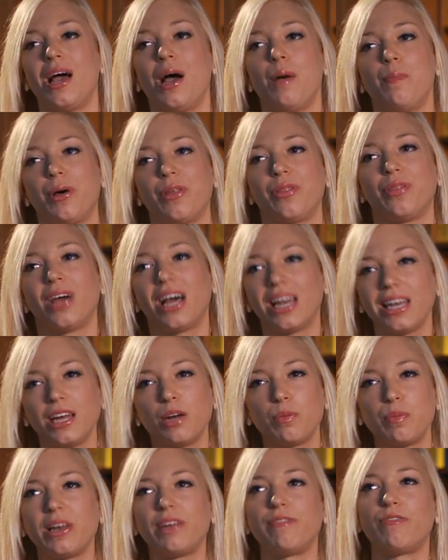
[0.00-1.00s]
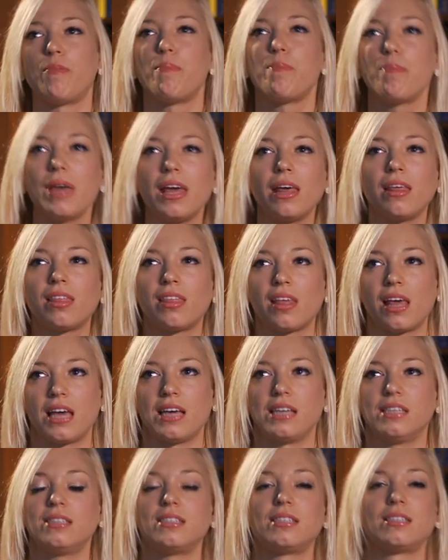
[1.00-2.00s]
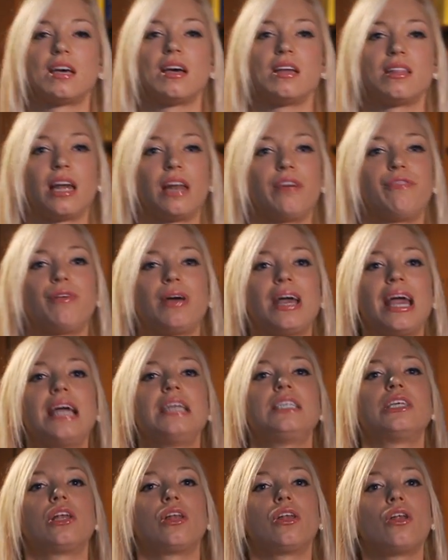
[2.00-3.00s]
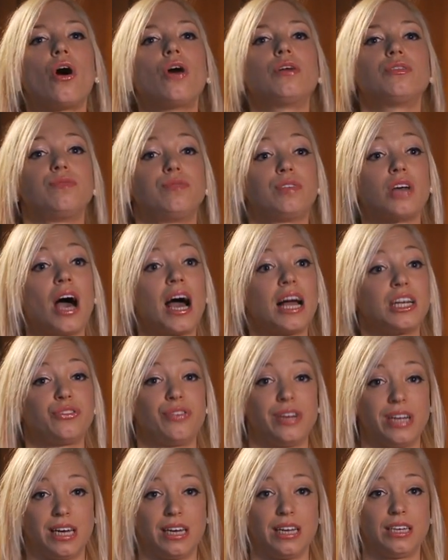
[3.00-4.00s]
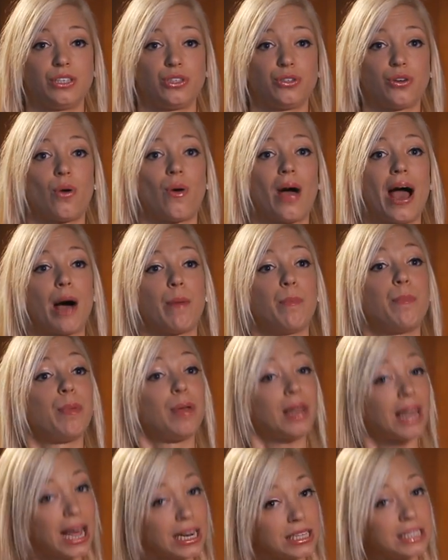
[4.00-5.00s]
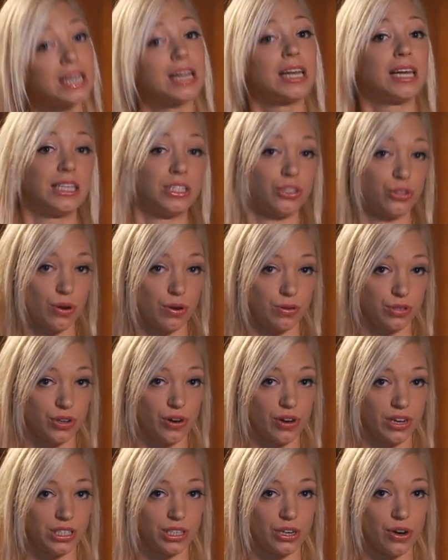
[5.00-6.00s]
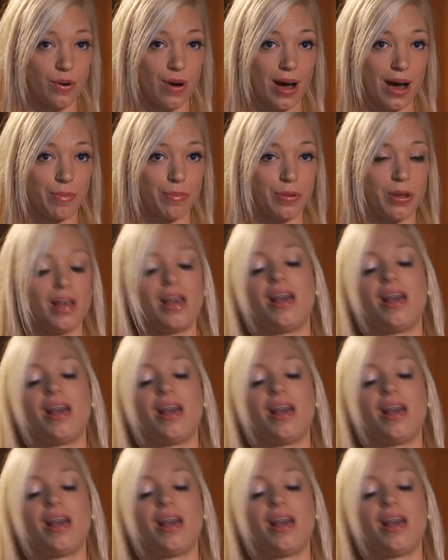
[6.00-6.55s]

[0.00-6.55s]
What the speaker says: But a little bit of a myth is that if we eat a lot of dietary cholesterol, our blood cholesterol is going to go up.